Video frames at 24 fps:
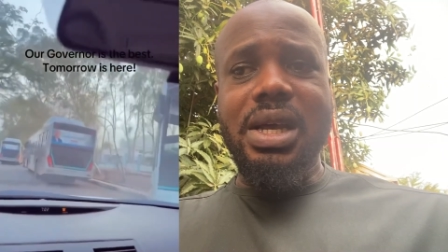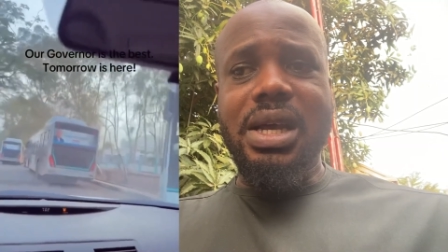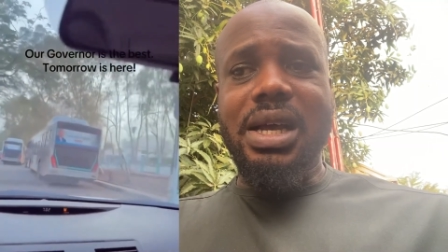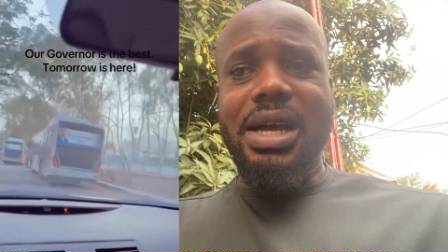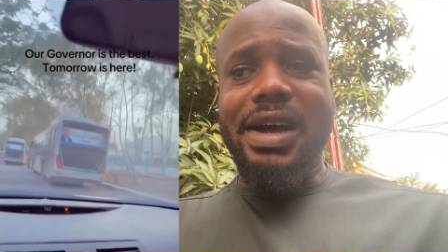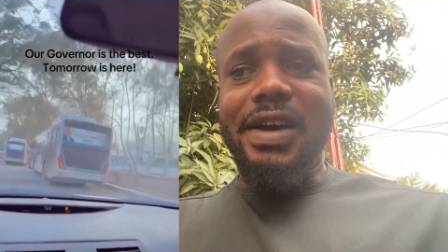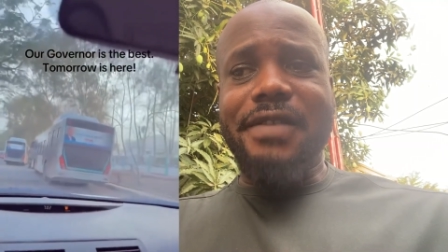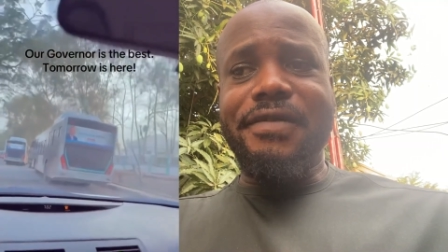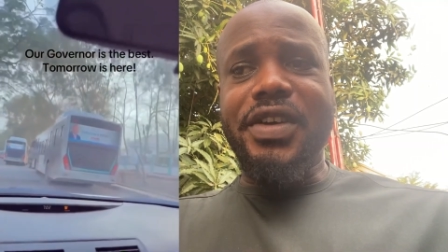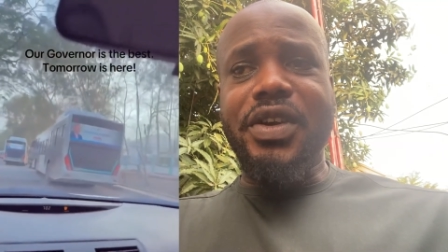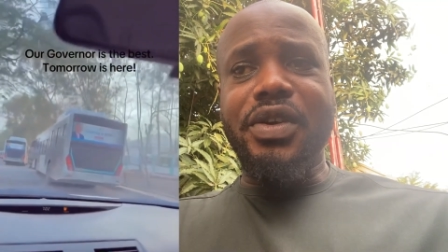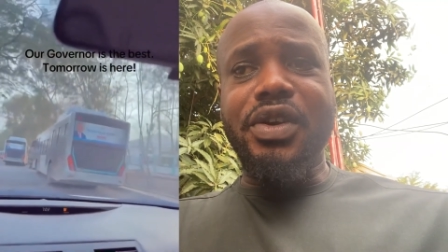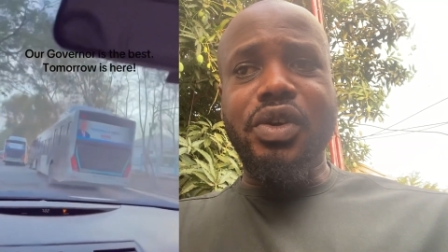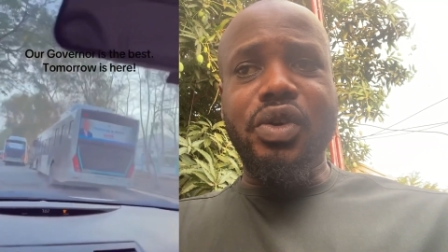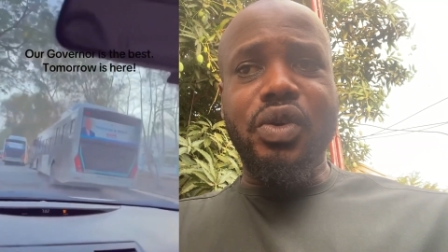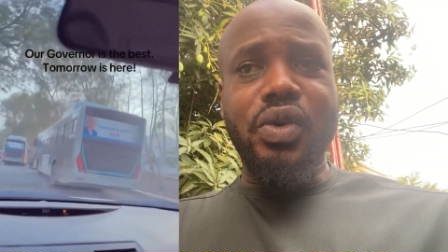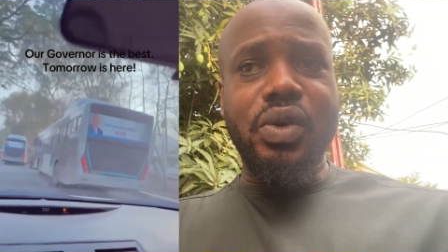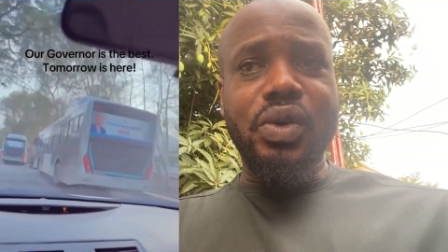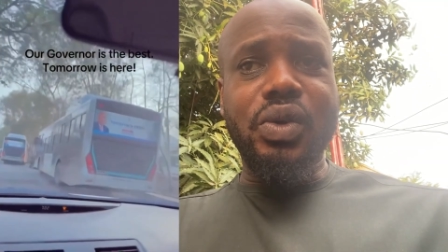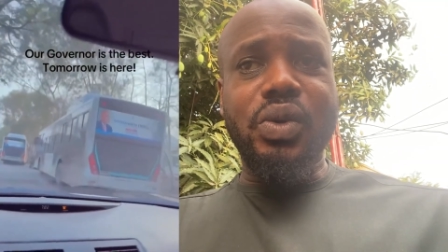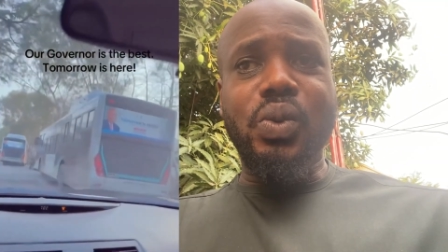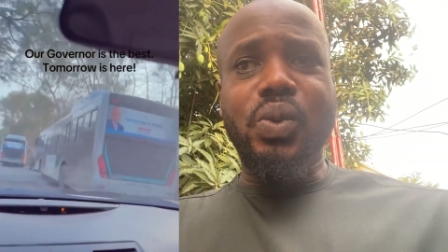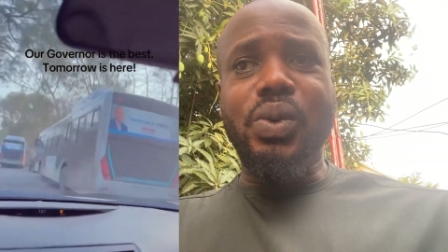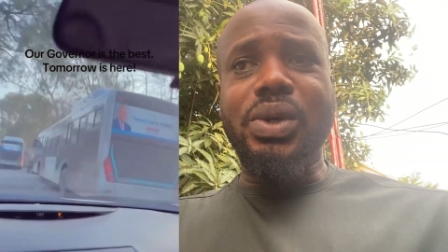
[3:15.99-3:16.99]
are very
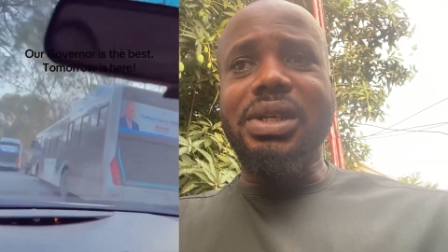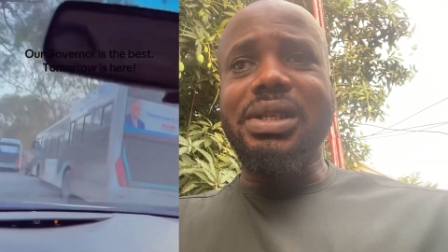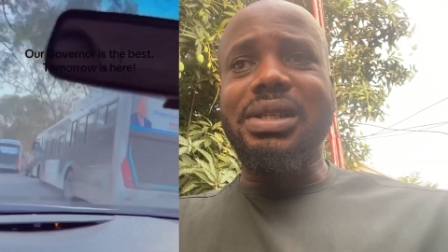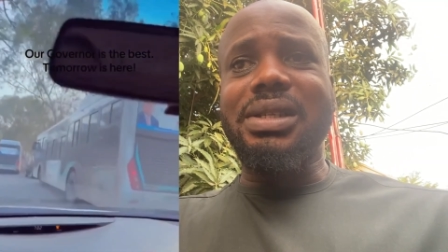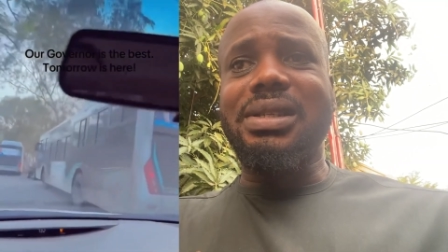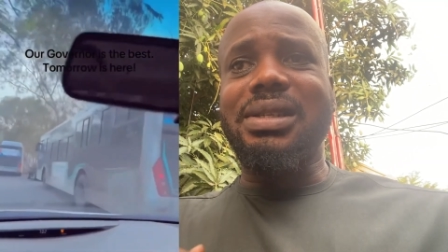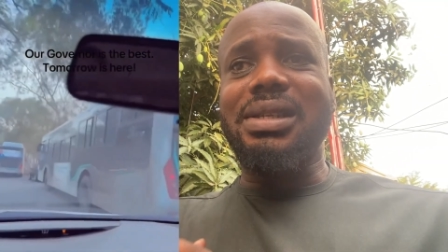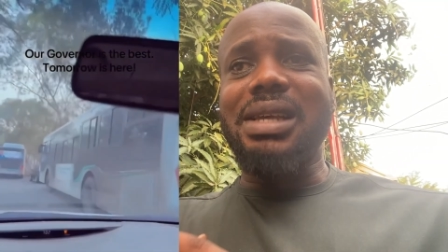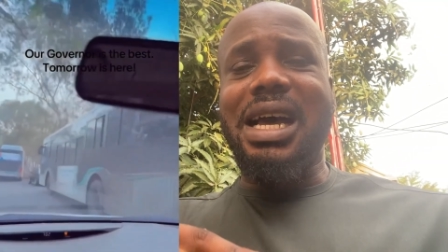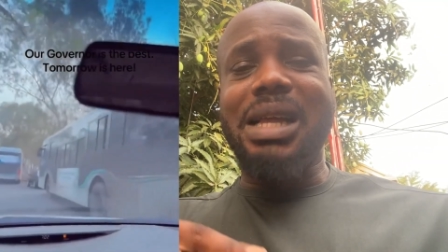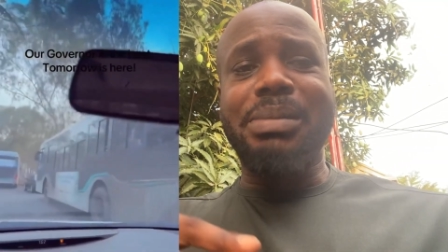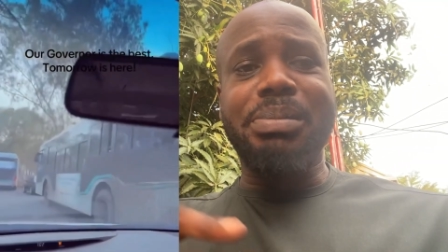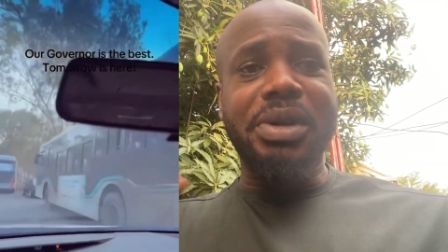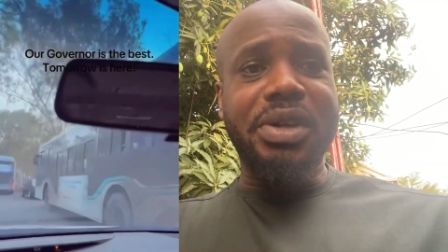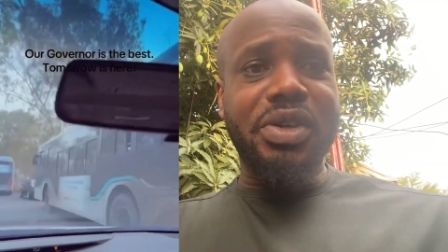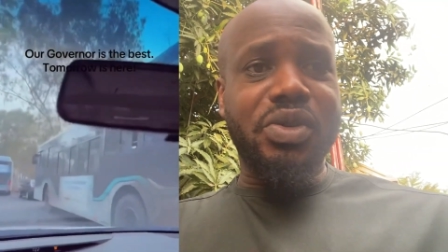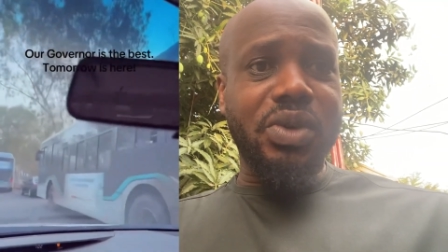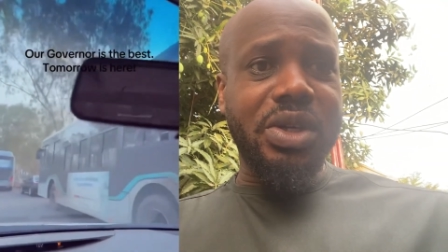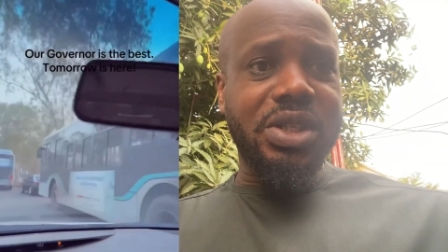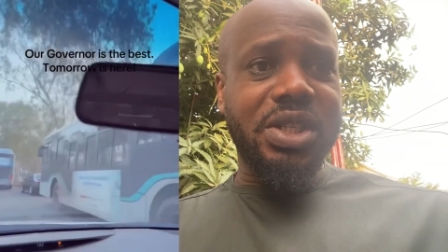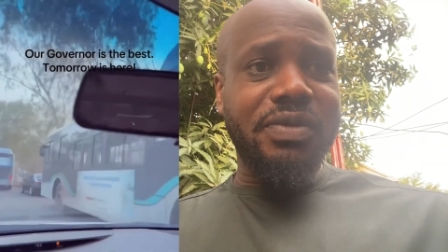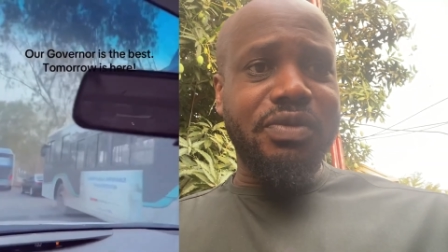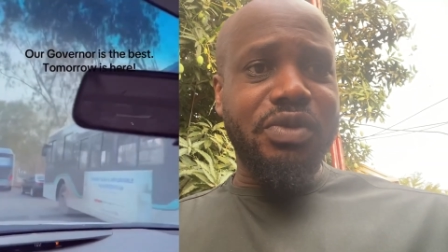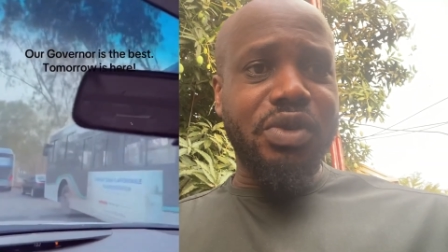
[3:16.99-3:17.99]
good with
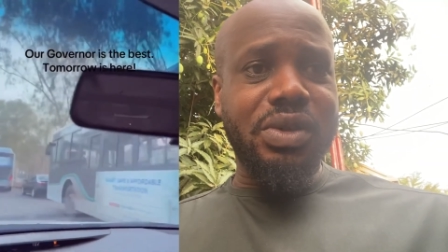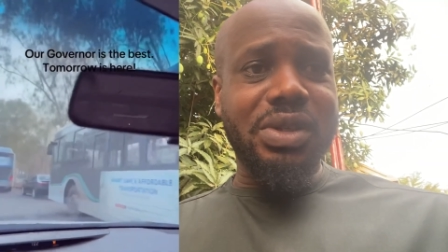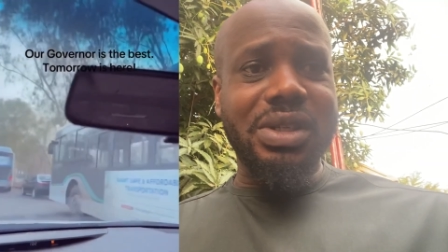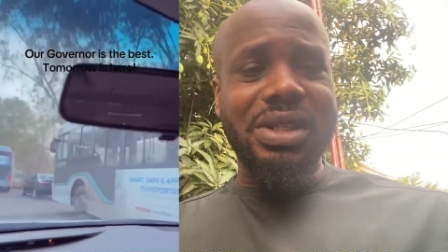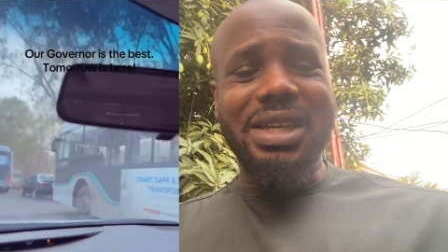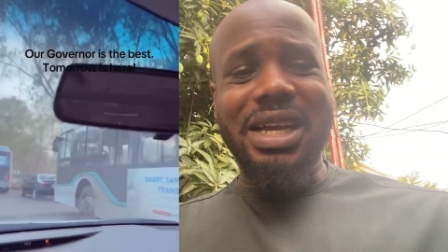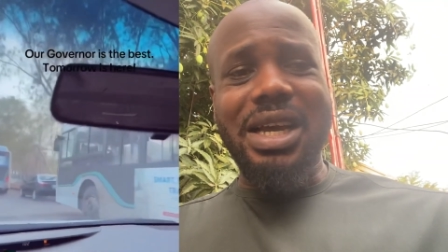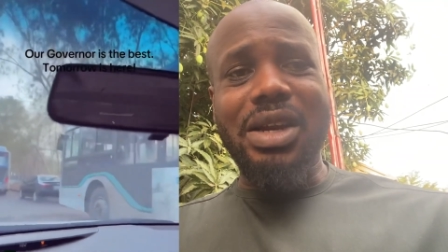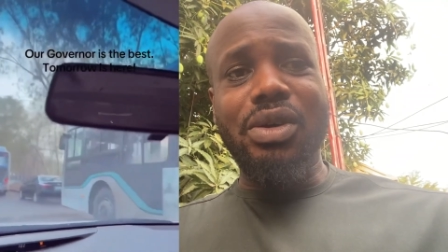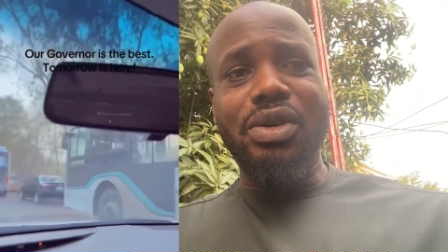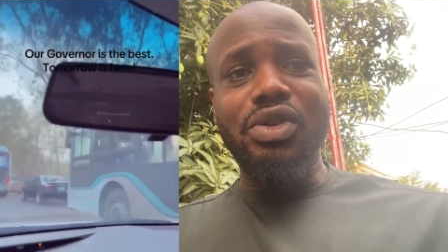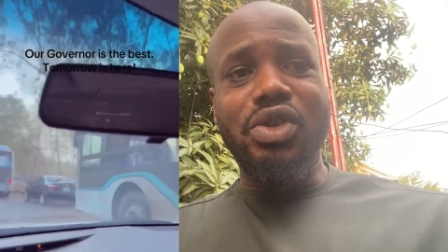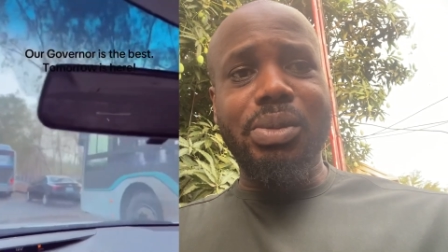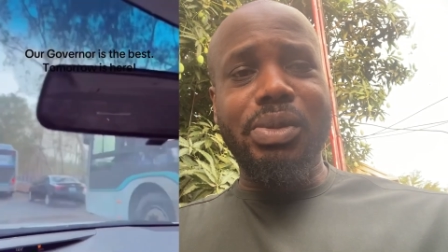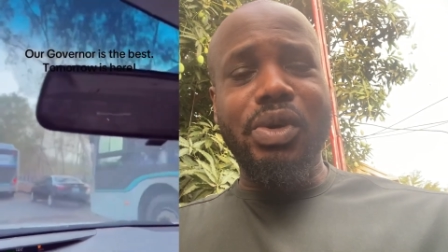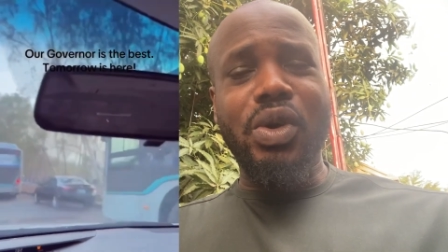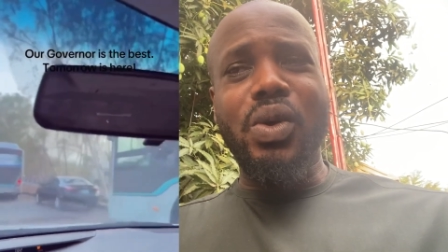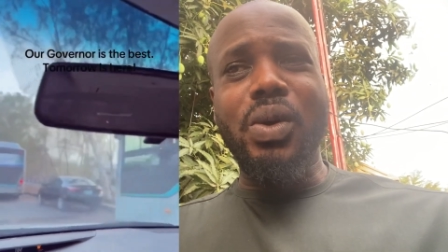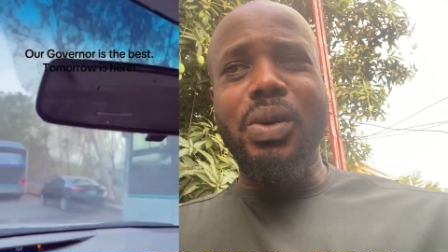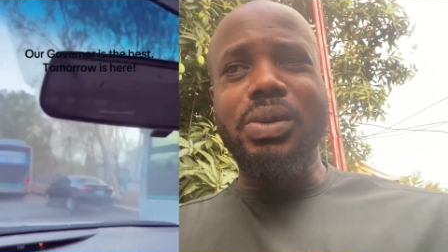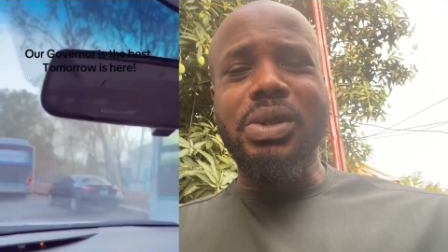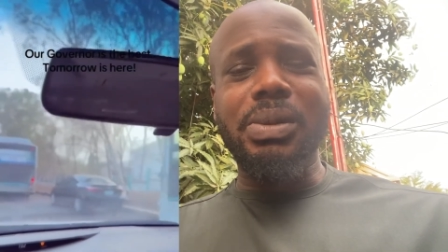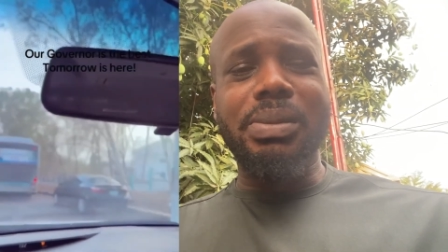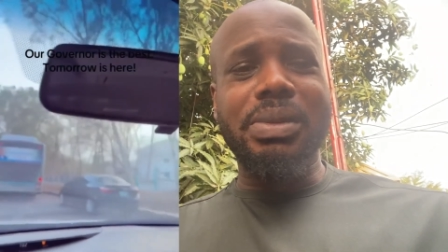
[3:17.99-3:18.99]
administrative duties can also be
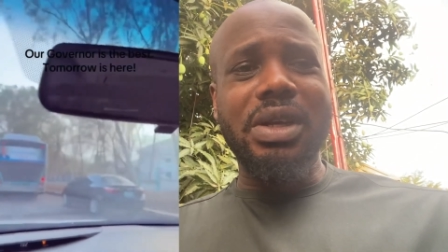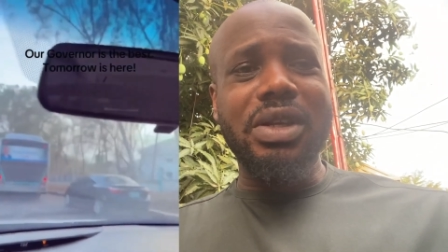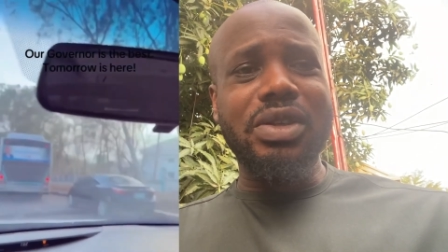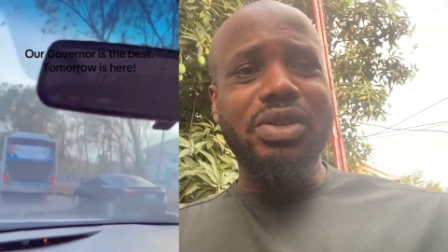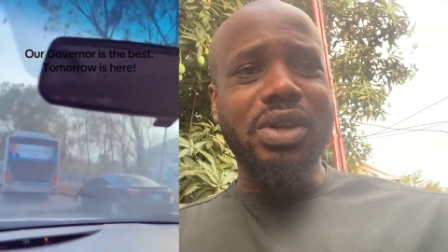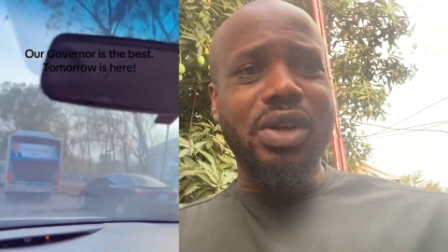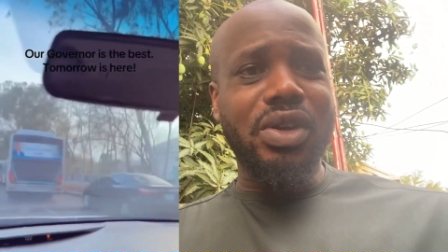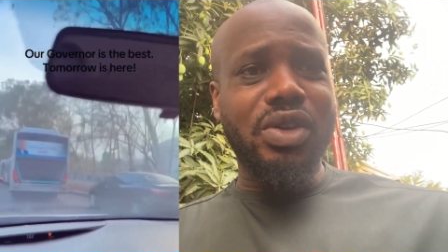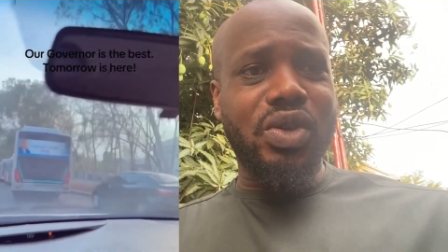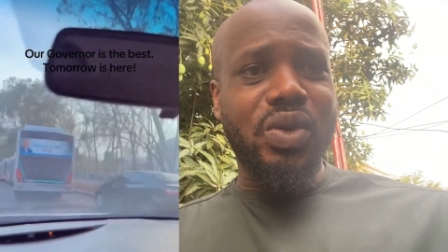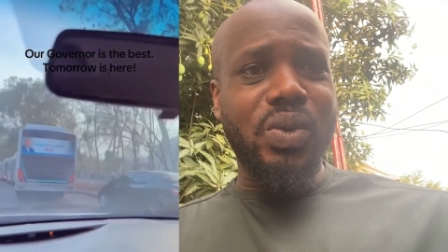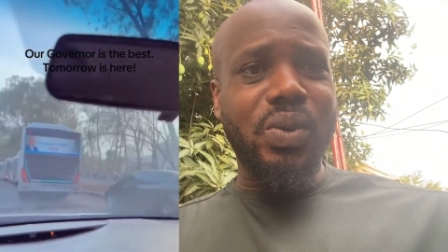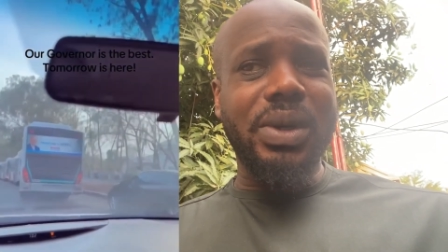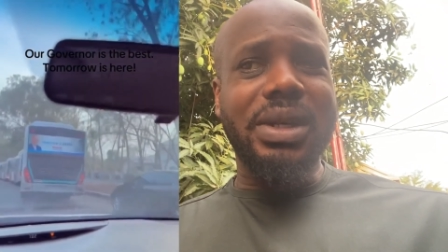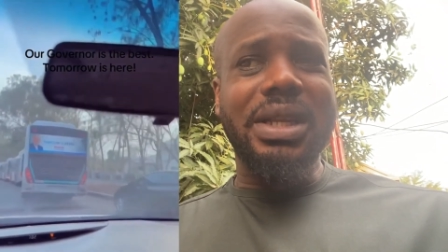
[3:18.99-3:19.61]
co-opted into it.